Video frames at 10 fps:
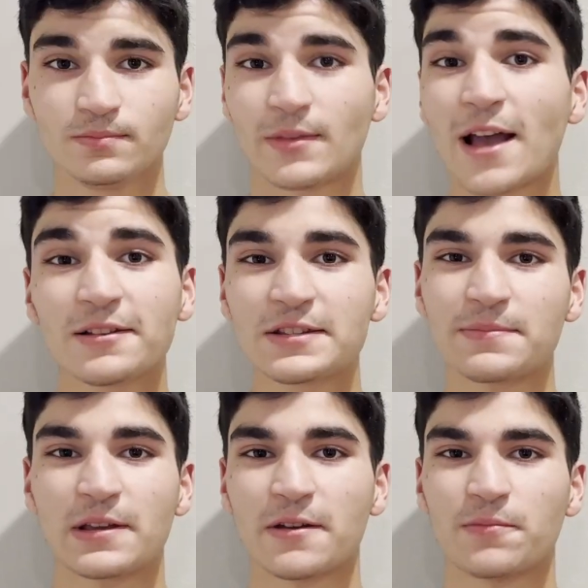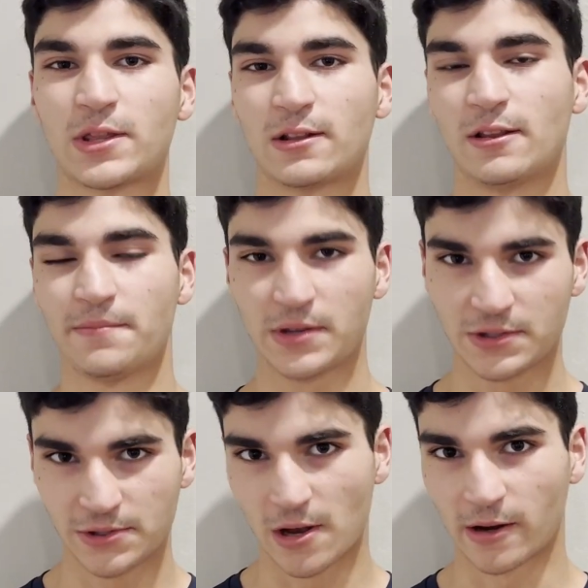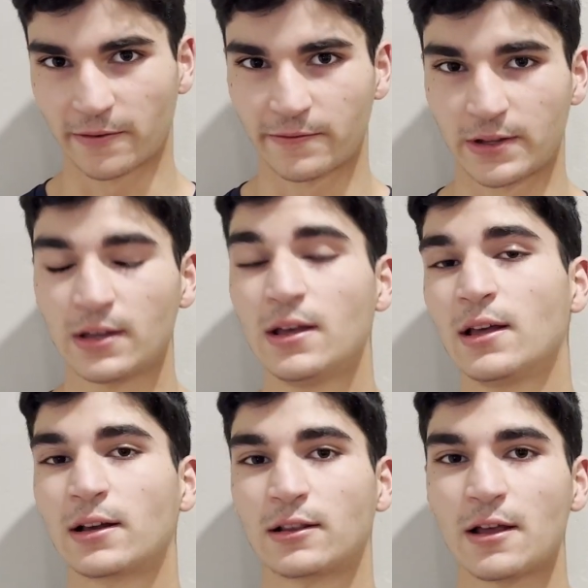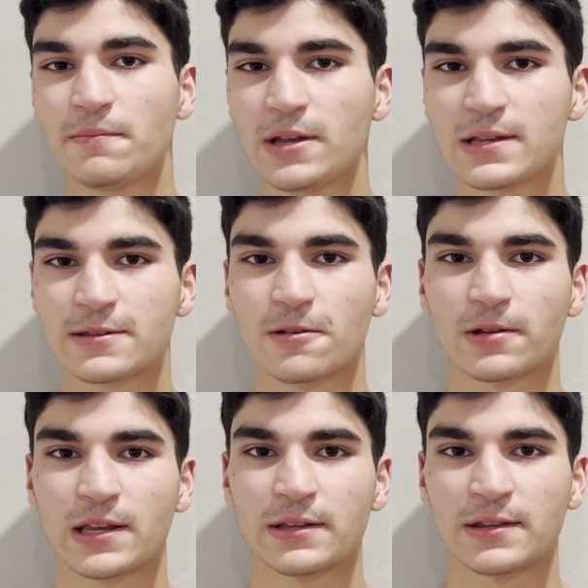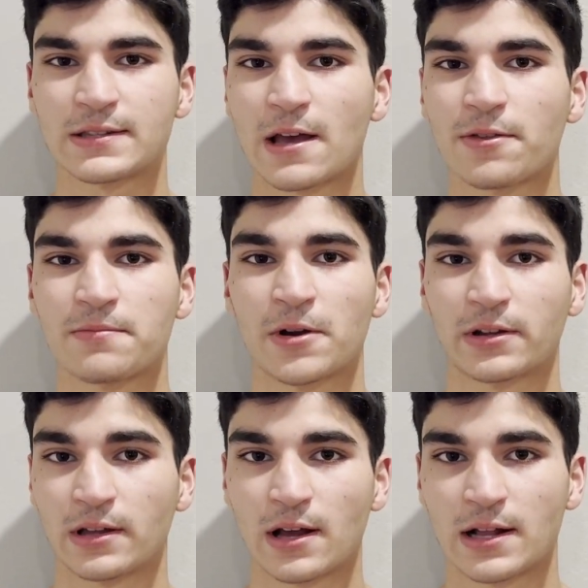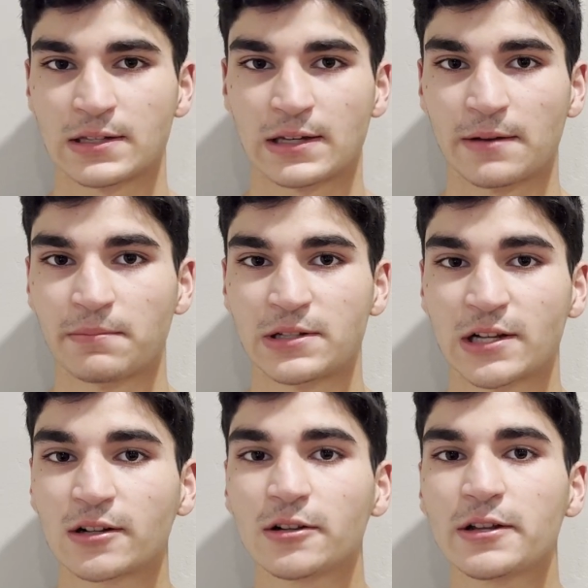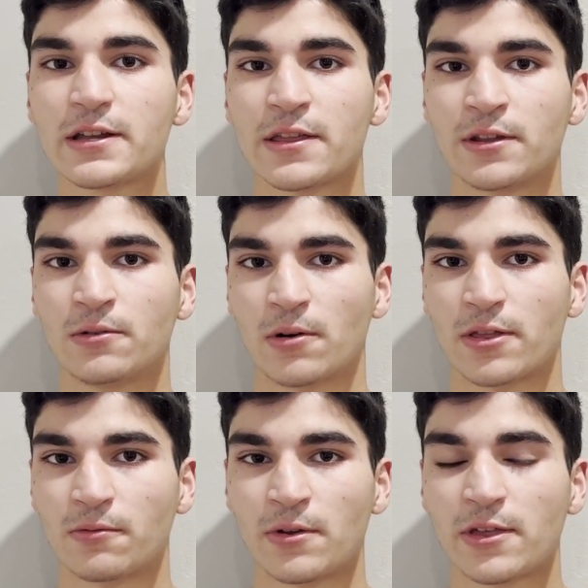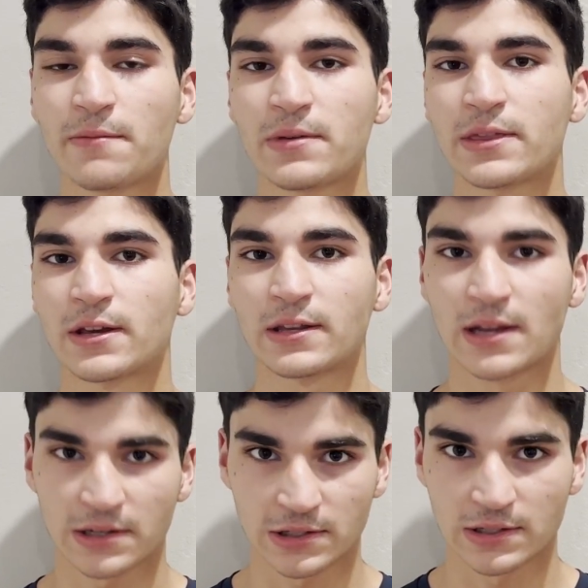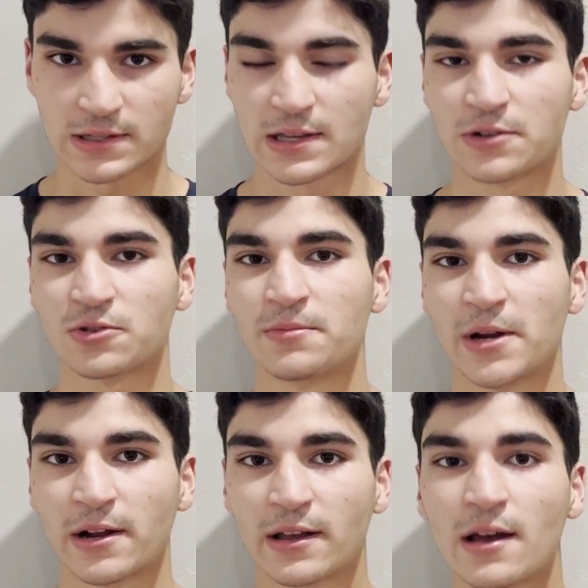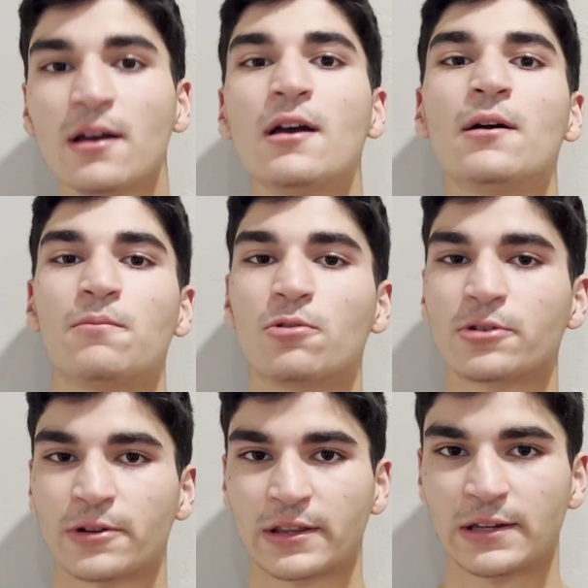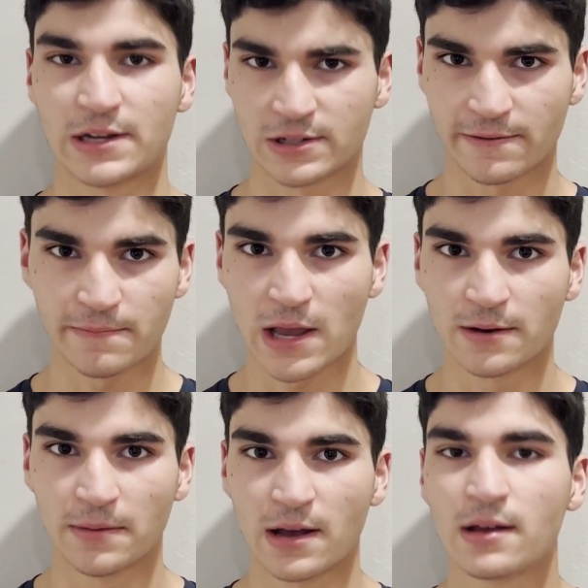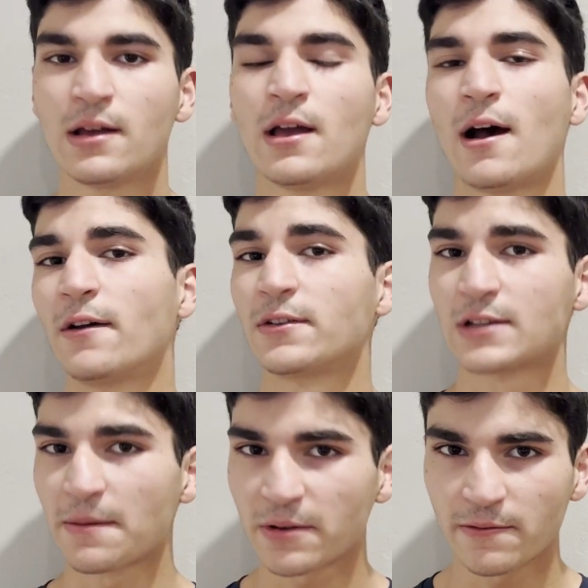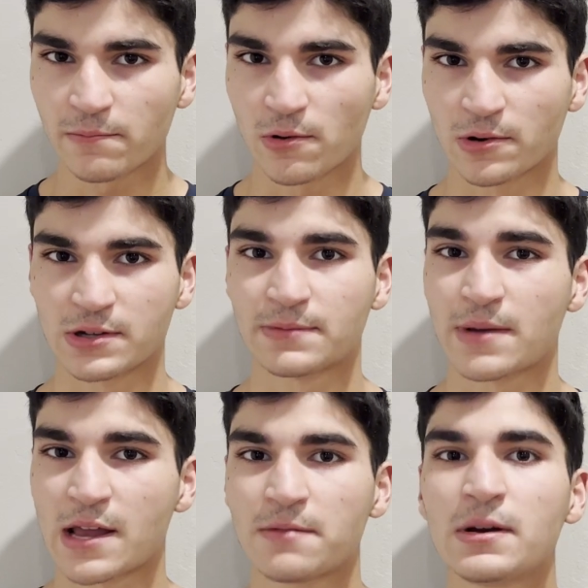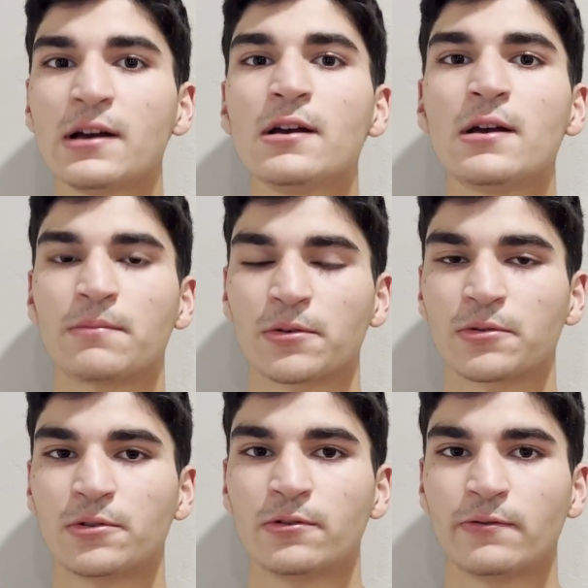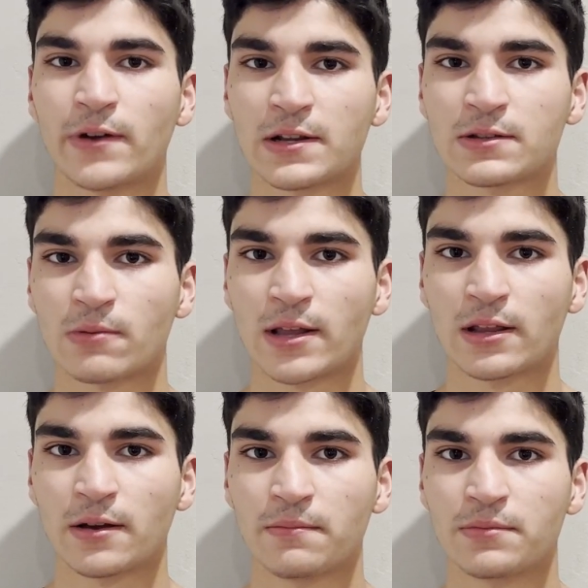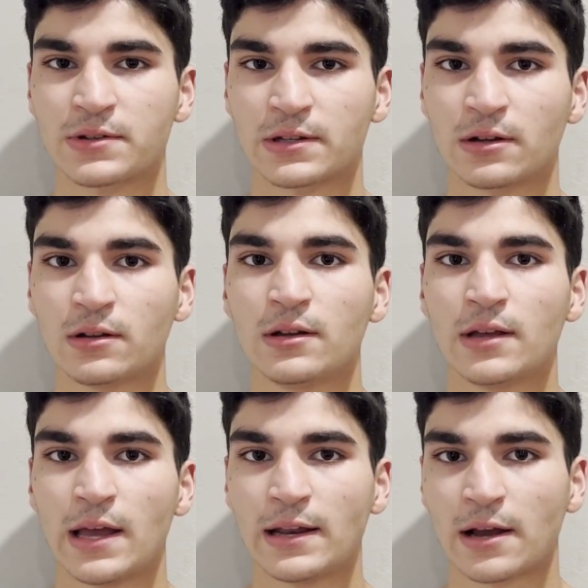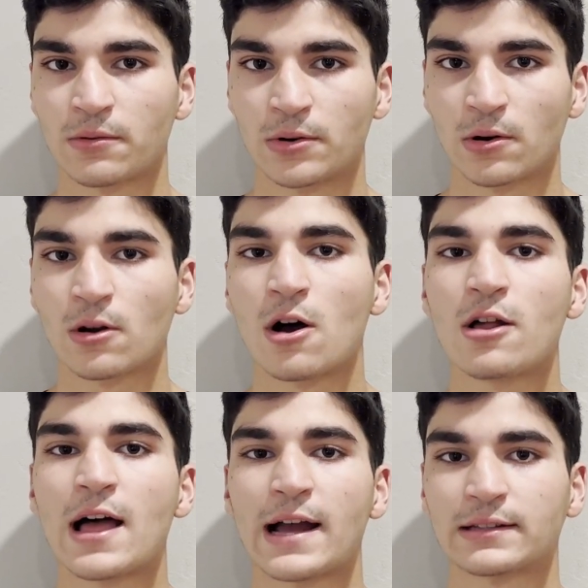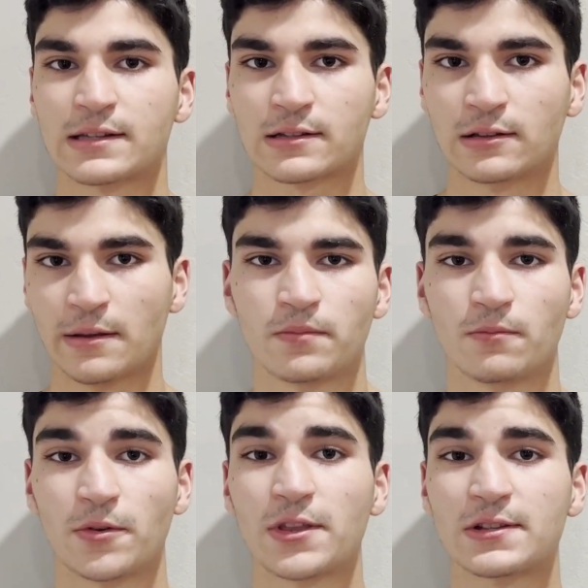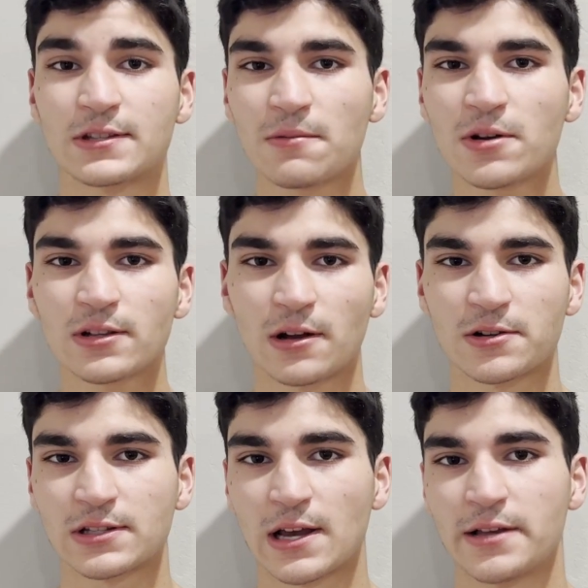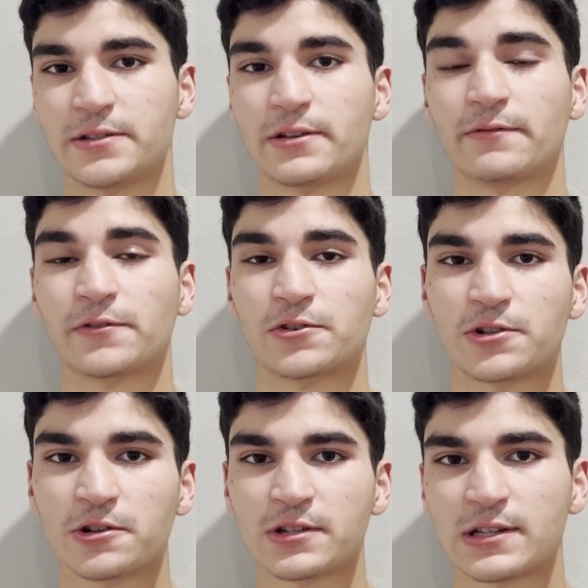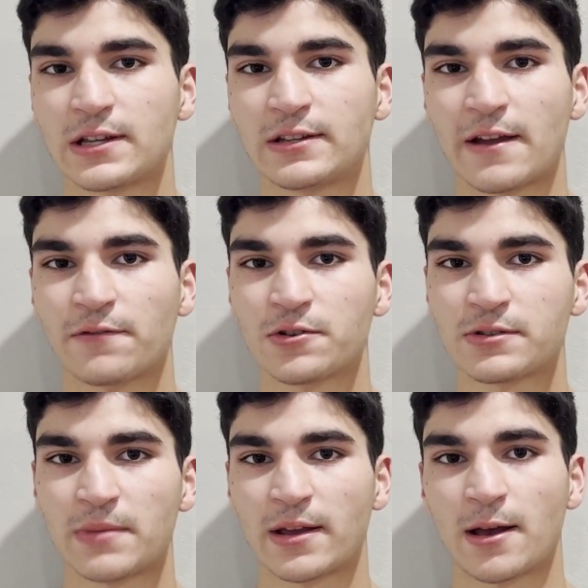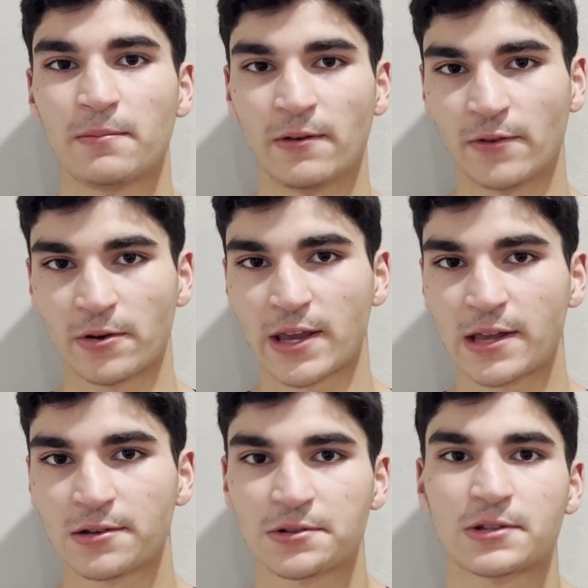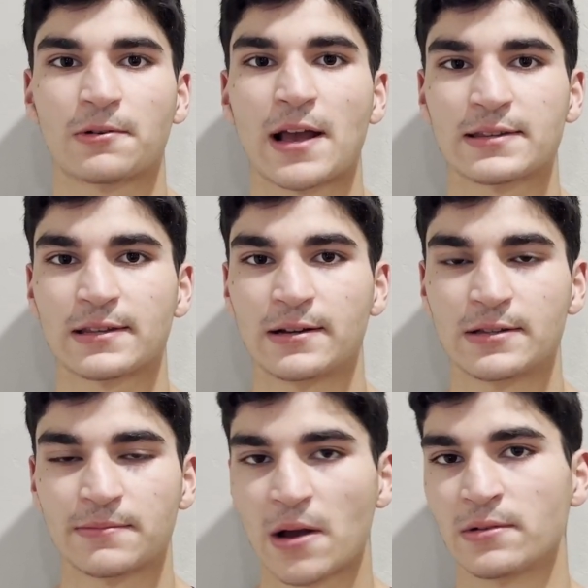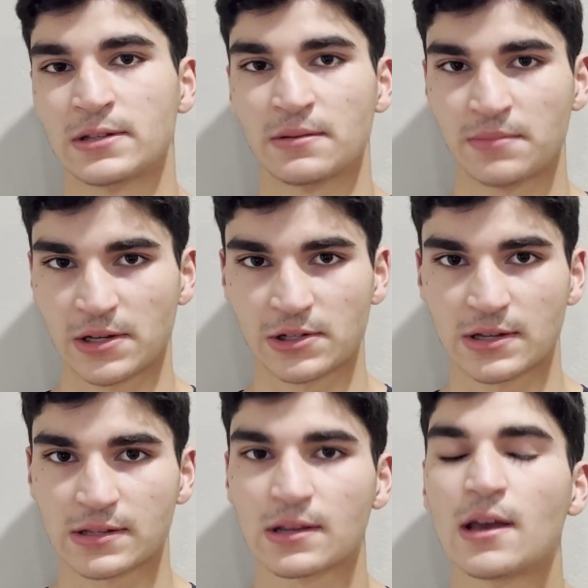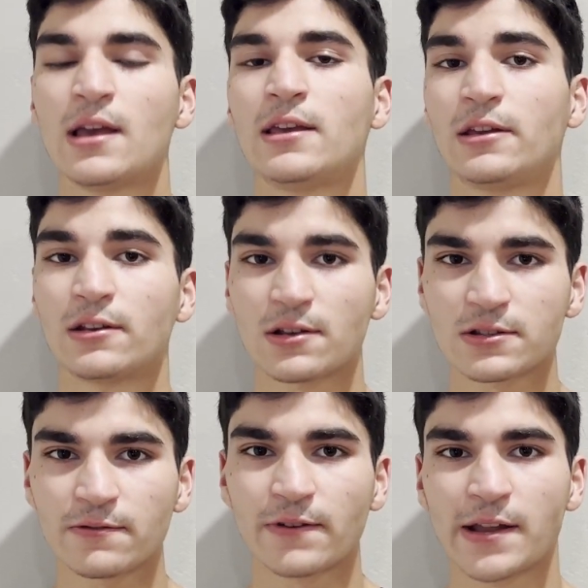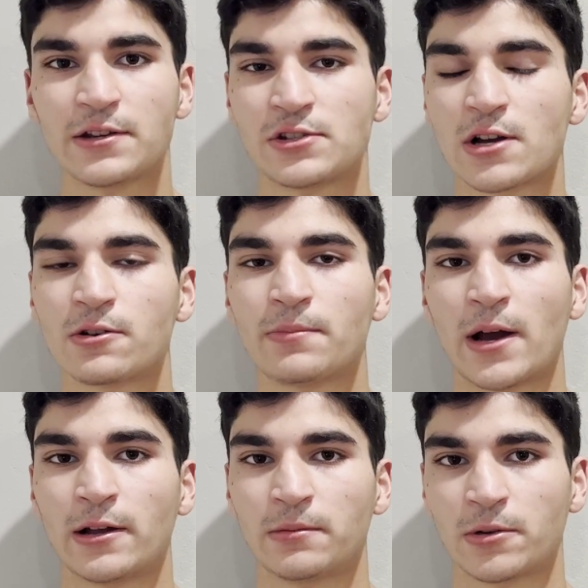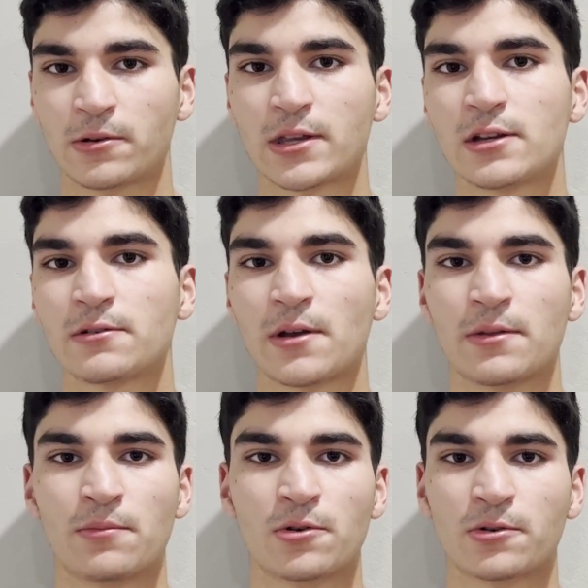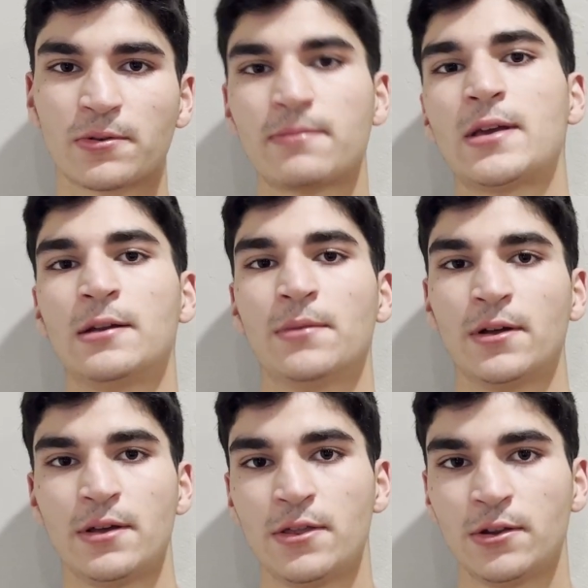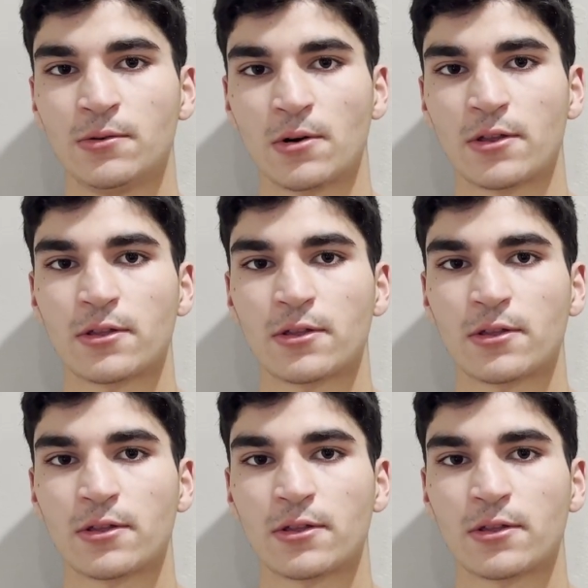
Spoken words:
Now let's begin with Colombia's geography. Colombia is located in the South American continent, particularly in the north, with it being the connection to Central America, bordering the nation of Panama. On the topic of borders, Panama, Peru, Venezuela, Brazil, and Ecuador all act as Colombia. With its somewhat large size, you can for sure see a diverse makeup of volcanoes, grasslands, mountains, and beaches. You can also find a jungle biome located around the border with Panama in the north.